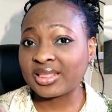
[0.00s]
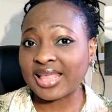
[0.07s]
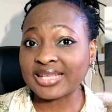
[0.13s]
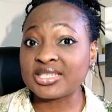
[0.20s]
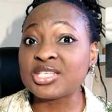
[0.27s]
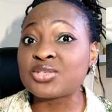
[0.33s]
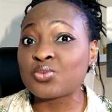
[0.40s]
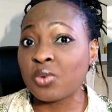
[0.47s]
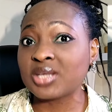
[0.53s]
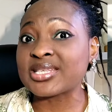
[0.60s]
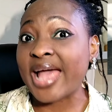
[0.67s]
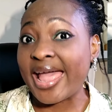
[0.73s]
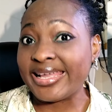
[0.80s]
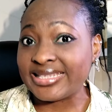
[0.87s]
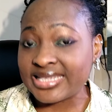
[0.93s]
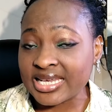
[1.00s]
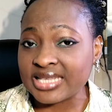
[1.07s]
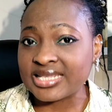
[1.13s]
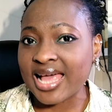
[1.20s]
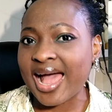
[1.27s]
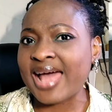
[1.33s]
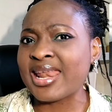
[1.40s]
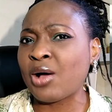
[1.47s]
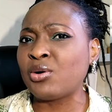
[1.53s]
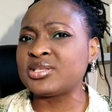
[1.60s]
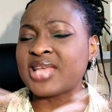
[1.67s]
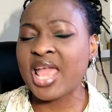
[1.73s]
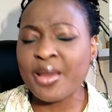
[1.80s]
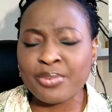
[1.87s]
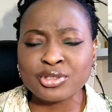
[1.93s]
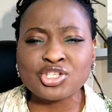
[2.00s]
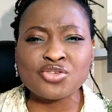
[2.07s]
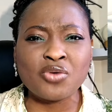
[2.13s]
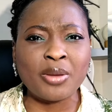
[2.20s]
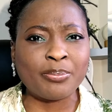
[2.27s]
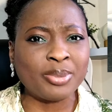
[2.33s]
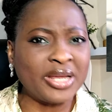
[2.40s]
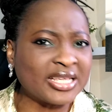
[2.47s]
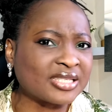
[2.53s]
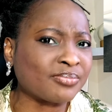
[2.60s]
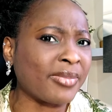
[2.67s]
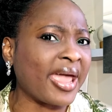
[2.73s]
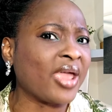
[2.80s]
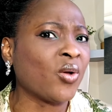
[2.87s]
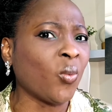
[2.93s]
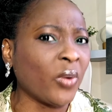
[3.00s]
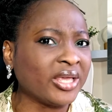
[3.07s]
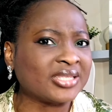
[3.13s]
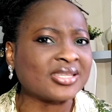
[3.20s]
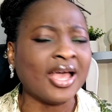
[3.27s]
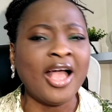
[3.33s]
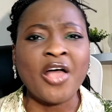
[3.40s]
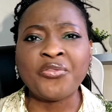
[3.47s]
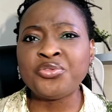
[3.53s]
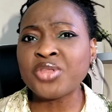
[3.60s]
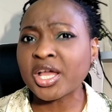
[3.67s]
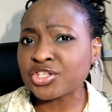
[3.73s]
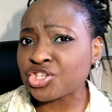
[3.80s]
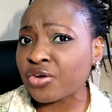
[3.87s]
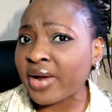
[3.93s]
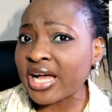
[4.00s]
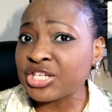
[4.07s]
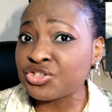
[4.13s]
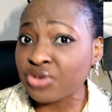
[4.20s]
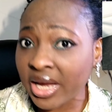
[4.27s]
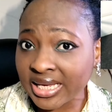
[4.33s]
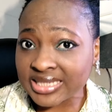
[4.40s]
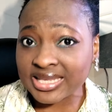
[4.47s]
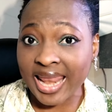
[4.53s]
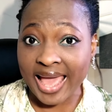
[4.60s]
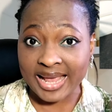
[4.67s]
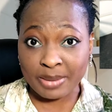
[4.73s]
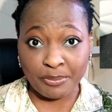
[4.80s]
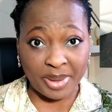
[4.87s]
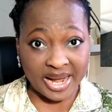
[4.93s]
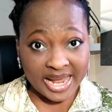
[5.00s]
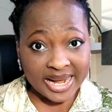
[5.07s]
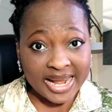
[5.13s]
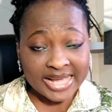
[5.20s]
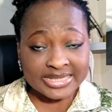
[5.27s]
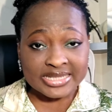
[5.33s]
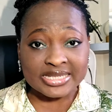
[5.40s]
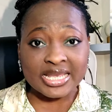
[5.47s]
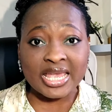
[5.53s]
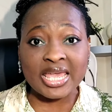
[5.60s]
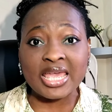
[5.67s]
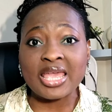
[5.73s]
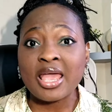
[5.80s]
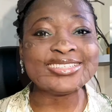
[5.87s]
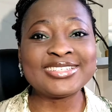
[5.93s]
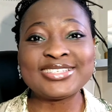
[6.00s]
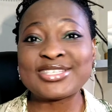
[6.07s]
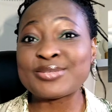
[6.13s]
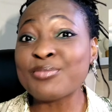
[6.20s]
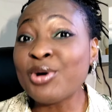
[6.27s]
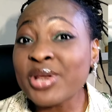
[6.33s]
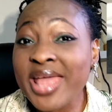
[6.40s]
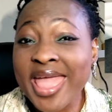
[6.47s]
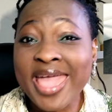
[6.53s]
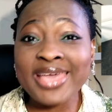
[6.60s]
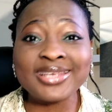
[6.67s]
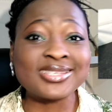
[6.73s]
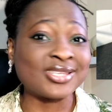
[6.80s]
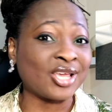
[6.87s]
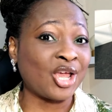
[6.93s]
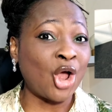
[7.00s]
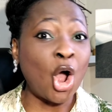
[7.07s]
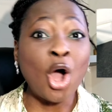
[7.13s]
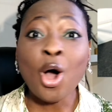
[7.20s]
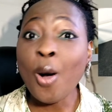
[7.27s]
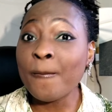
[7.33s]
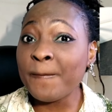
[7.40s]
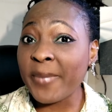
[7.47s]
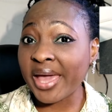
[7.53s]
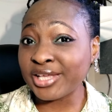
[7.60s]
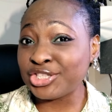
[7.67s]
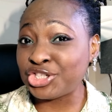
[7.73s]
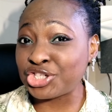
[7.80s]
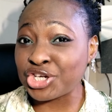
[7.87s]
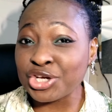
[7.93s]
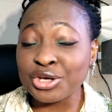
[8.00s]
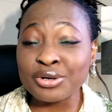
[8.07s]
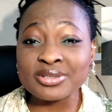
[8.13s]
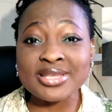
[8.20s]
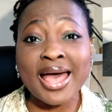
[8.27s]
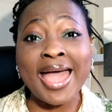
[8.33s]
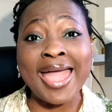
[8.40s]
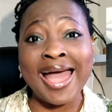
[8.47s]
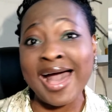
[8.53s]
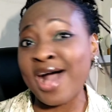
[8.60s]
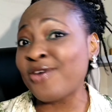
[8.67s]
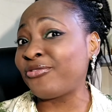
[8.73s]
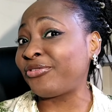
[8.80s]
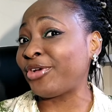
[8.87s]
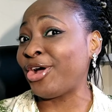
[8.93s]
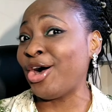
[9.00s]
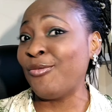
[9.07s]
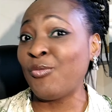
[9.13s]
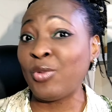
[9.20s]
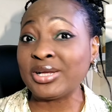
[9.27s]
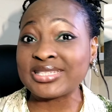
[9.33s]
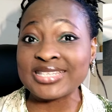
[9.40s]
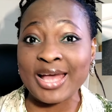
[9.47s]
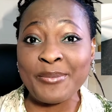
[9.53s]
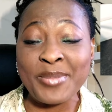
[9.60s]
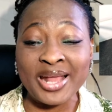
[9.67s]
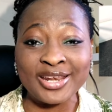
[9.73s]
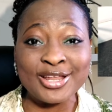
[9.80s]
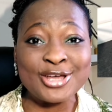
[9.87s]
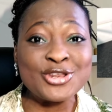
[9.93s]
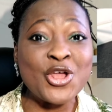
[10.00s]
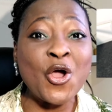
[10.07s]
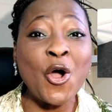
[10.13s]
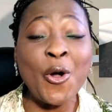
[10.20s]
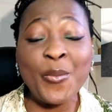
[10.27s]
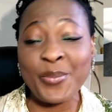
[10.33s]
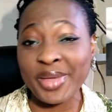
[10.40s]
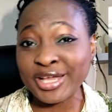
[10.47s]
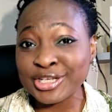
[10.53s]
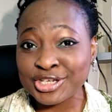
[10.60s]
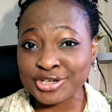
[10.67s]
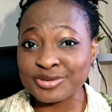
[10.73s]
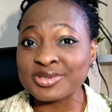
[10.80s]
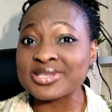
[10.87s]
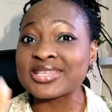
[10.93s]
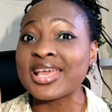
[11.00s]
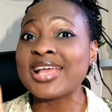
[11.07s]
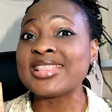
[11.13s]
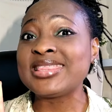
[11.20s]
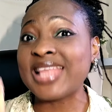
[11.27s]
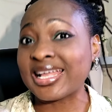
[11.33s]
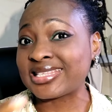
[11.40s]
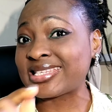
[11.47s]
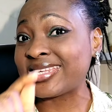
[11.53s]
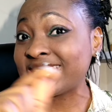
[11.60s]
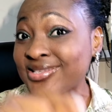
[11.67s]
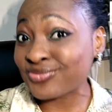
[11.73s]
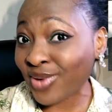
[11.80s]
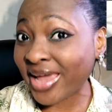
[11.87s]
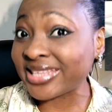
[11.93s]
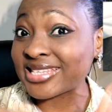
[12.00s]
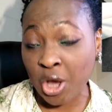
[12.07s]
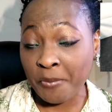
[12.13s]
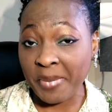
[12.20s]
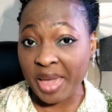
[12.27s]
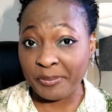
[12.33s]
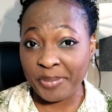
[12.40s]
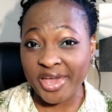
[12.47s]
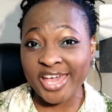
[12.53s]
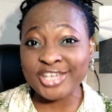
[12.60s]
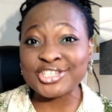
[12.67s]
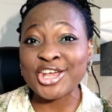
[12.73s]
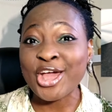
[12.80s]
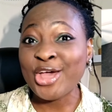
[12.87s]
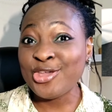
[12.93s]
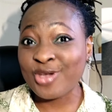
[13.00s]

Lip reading: That is what I did, and I was able to replace mine with natural drinks like banana tea, smoothies, homemade juice. I have watermelon homemade juice that is right on my page.